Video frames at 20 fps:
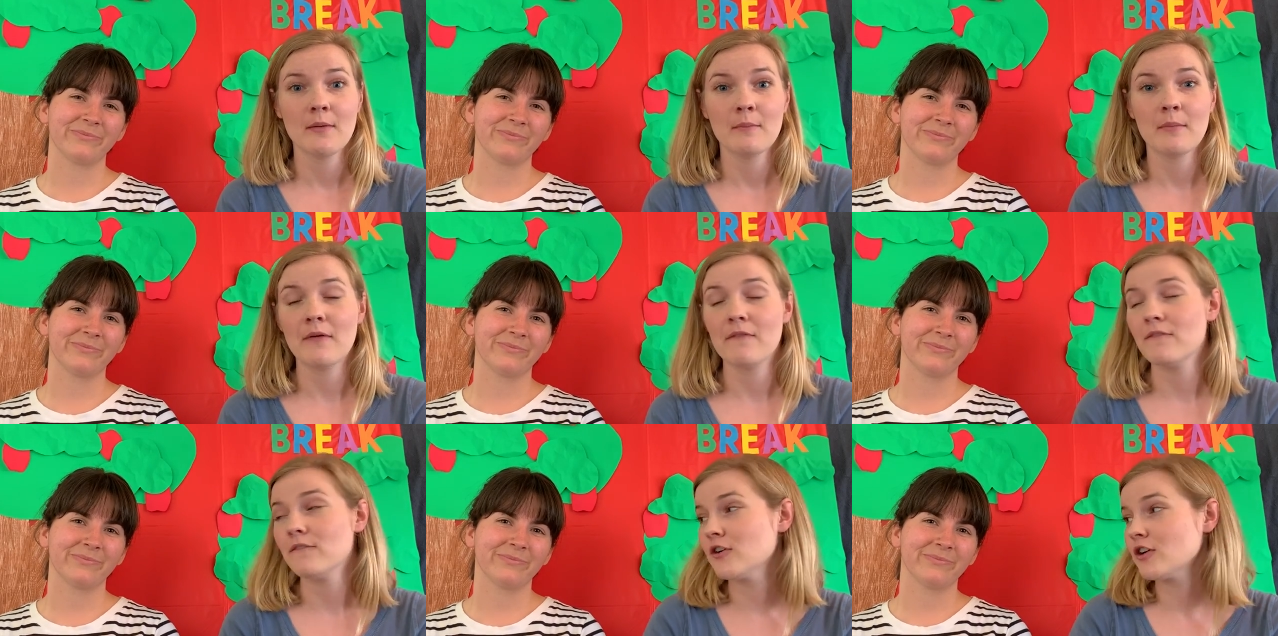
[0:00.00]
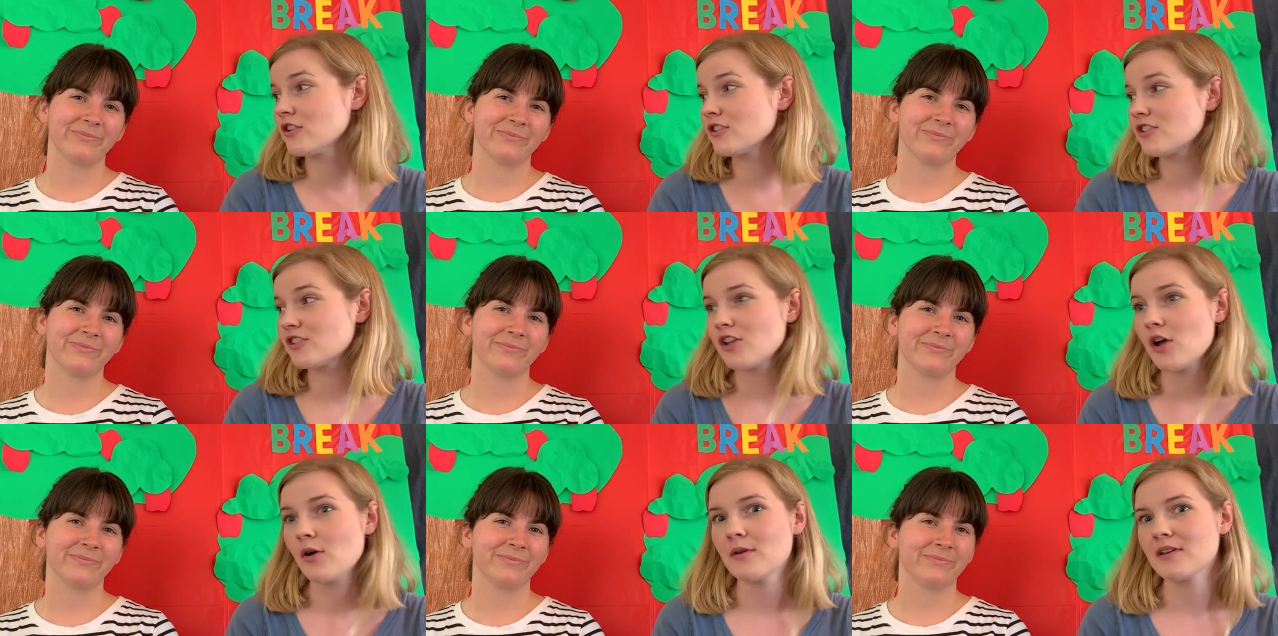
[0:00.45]
Speaker 1: But
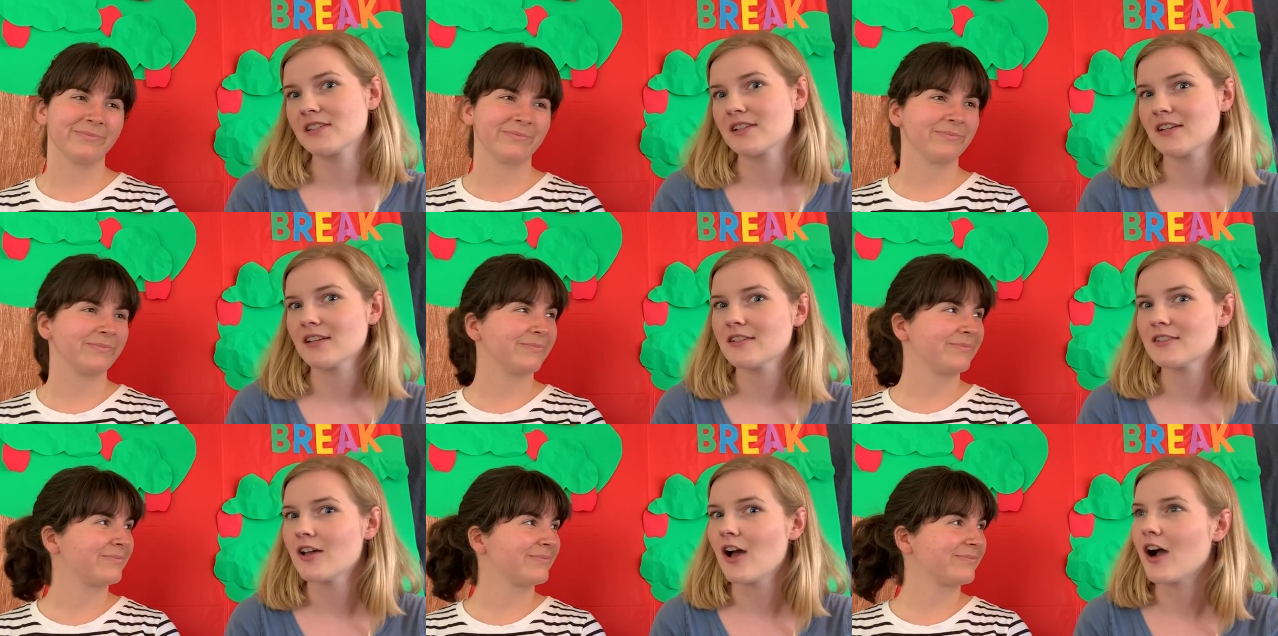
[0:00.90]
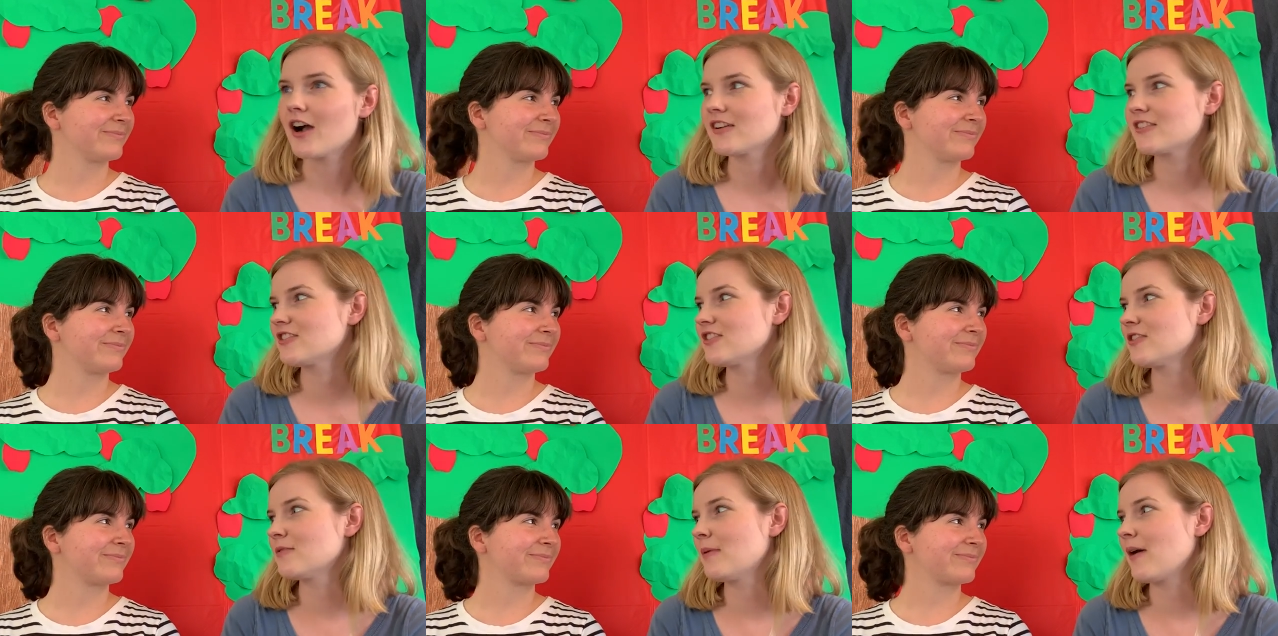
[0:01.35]
first, Zoe's gonna talk
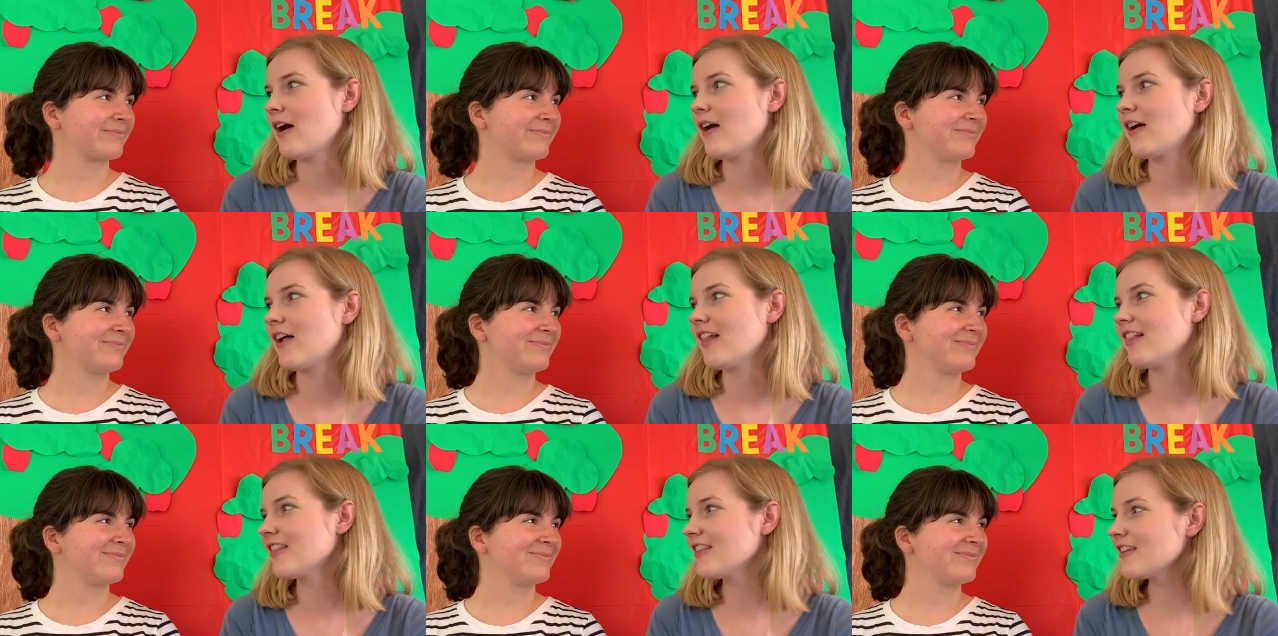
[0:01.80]
to you about a